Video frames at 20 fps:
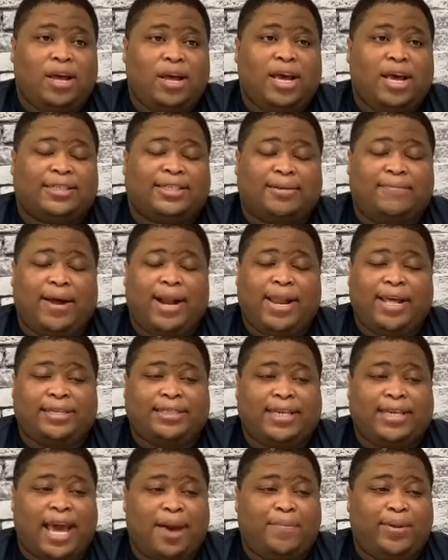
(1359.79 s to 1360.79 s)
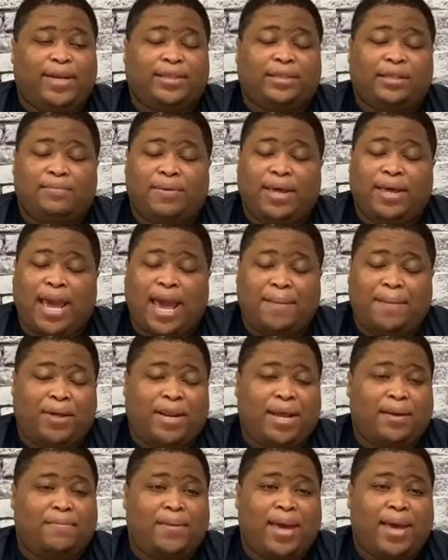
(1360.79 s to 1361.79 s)
If somebody is happy, let them be happy.
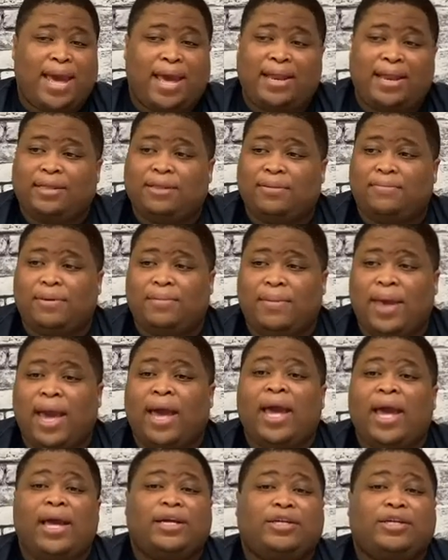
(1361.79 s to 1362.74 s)
They bad, let them be mad.